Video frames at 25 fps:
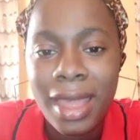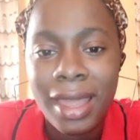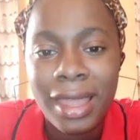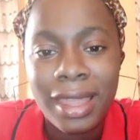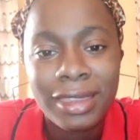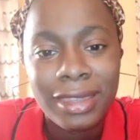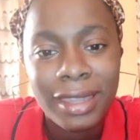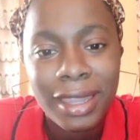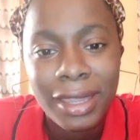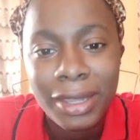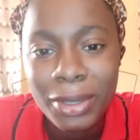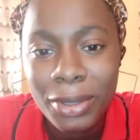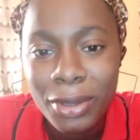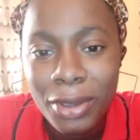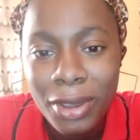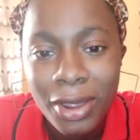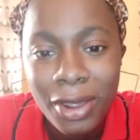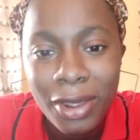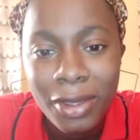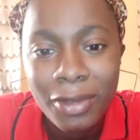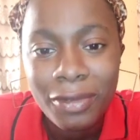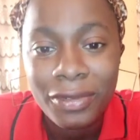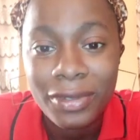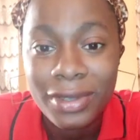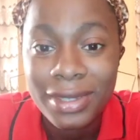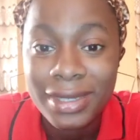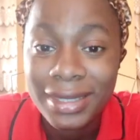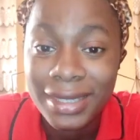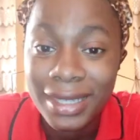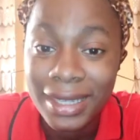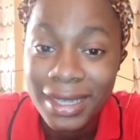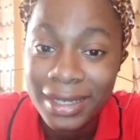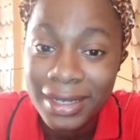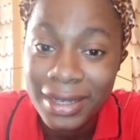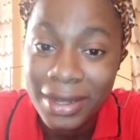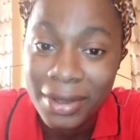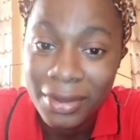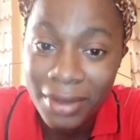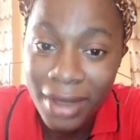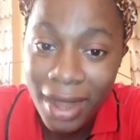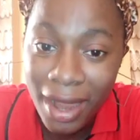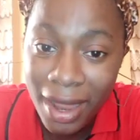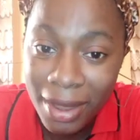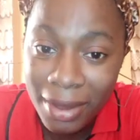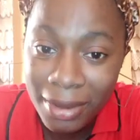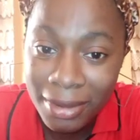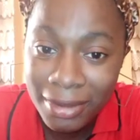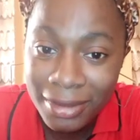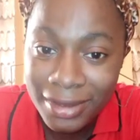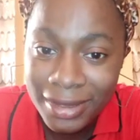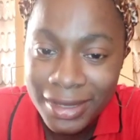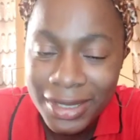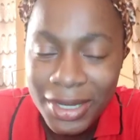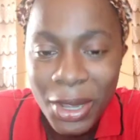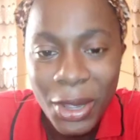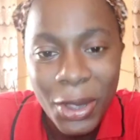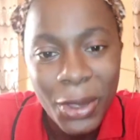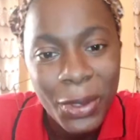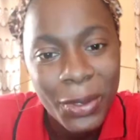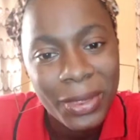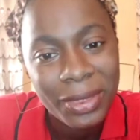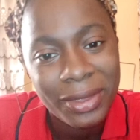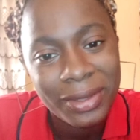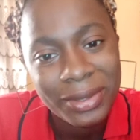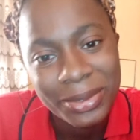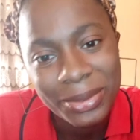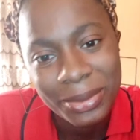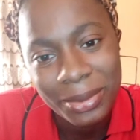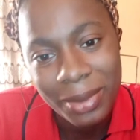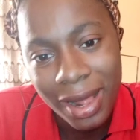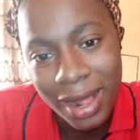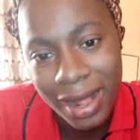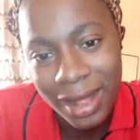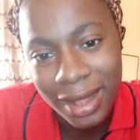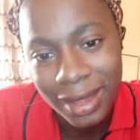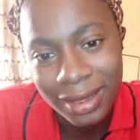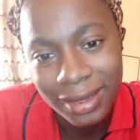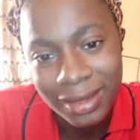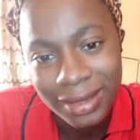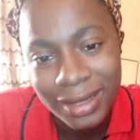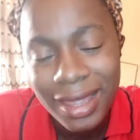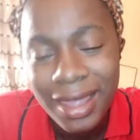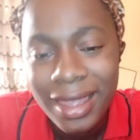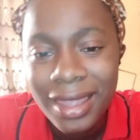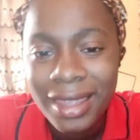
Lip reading: I thank you all for sticking around all this while.